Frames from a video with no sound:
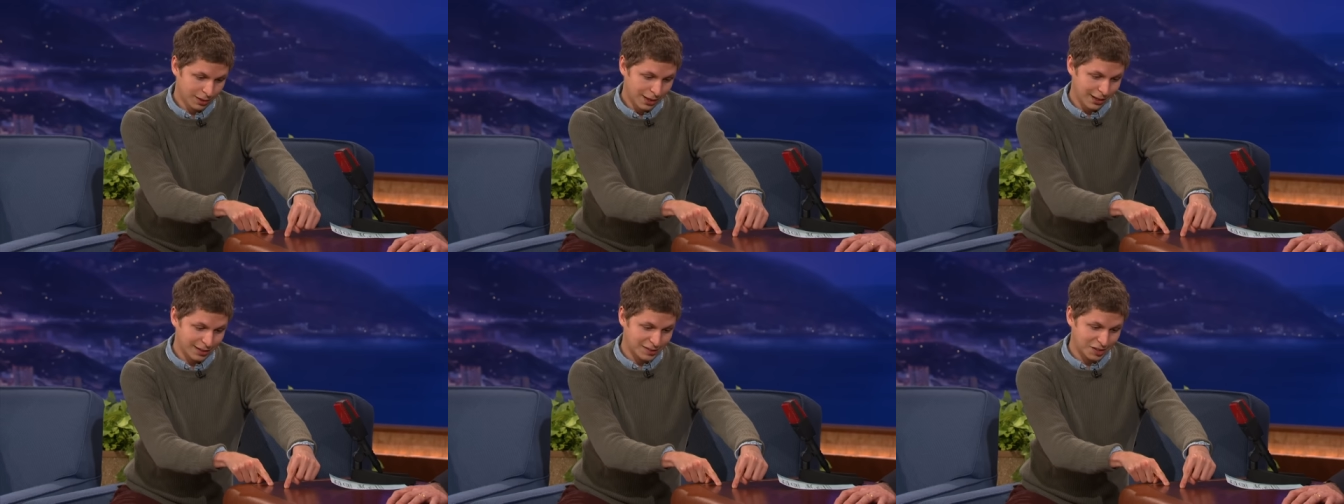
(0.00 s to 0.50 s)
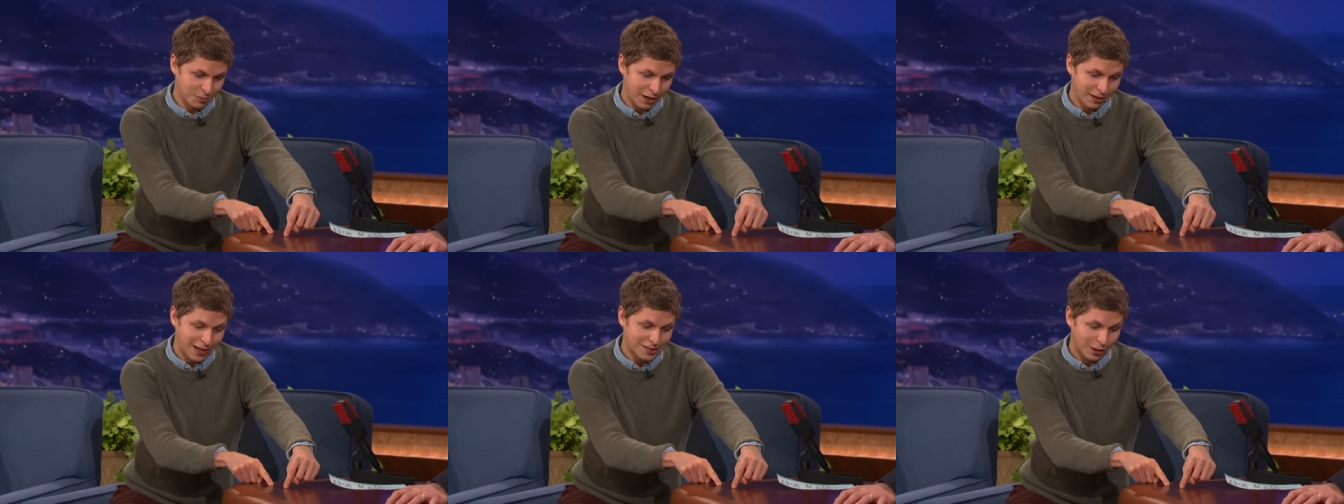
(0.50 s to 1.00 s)
Like this is
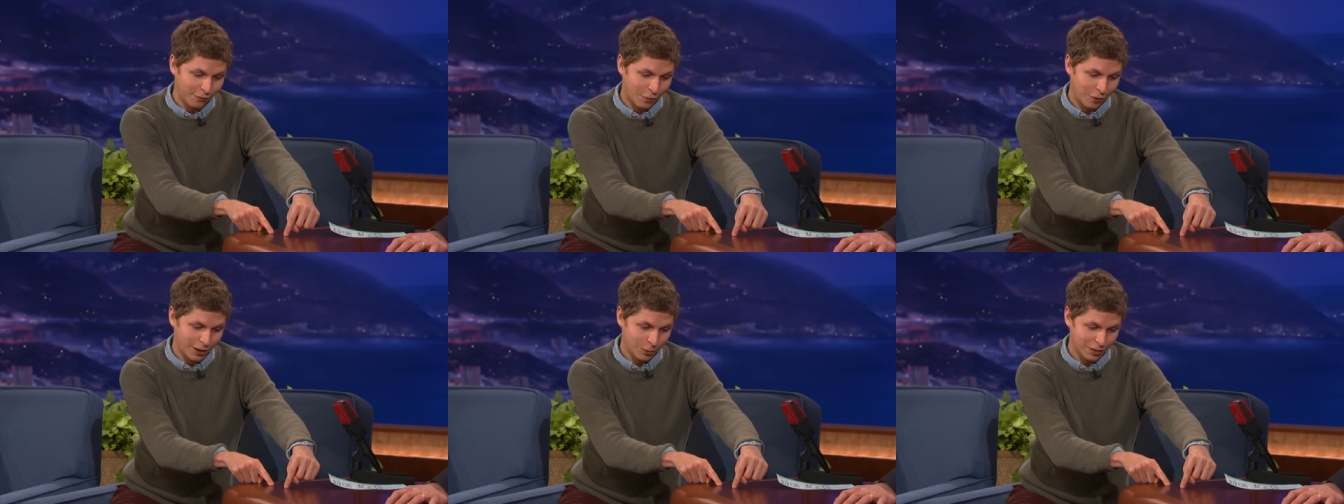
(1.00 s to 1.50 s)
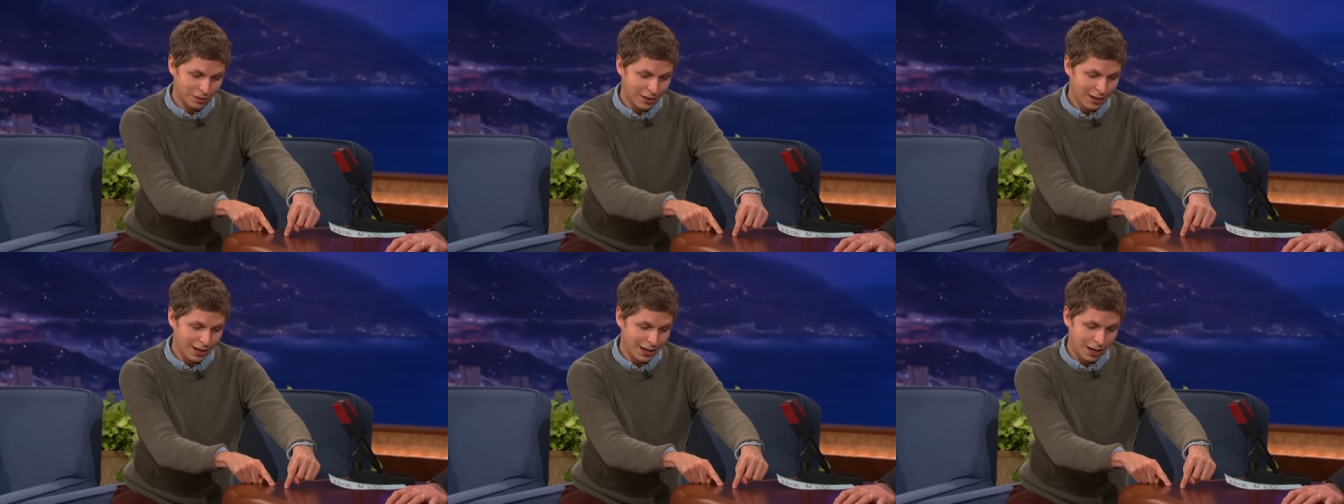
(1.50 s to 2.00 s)
me. That's how far he was,
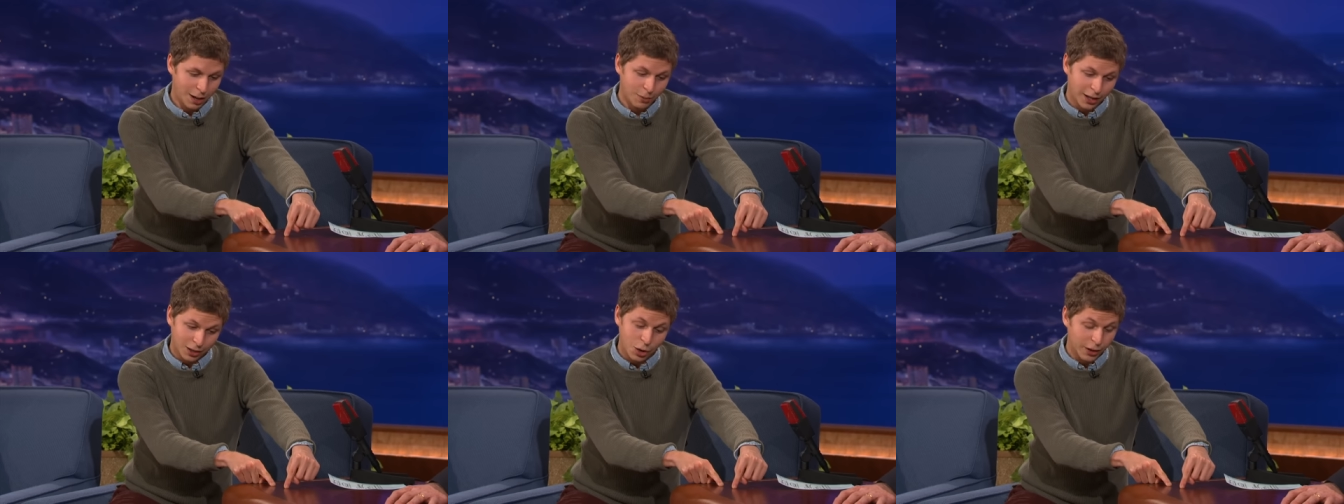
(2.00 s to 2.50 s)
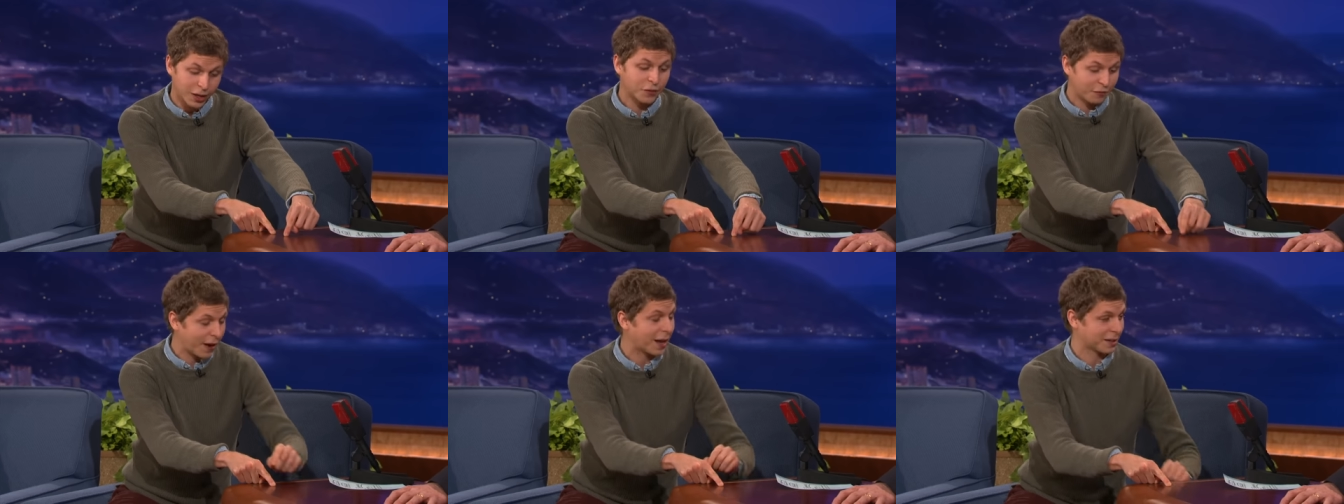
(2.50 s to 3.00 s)
and I'm like going as
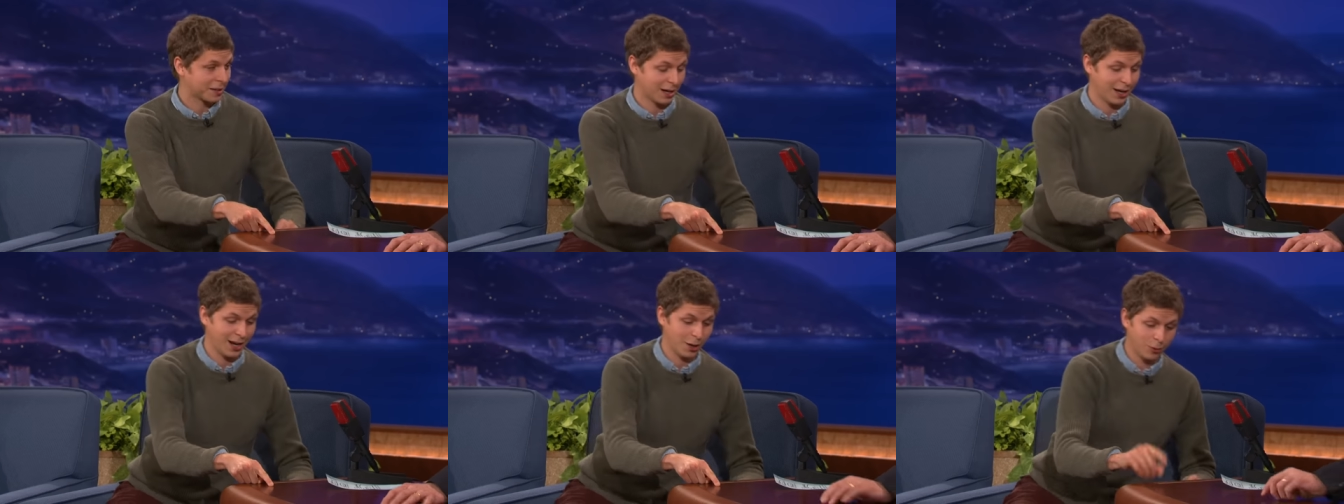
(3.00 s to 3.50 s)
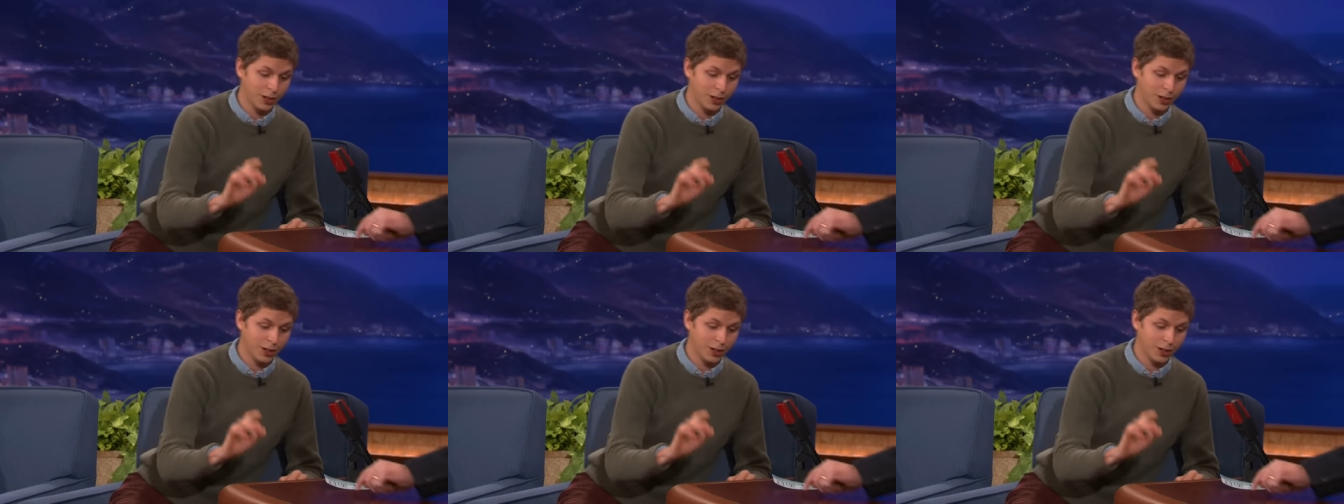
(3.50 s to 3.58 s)
fast as I can.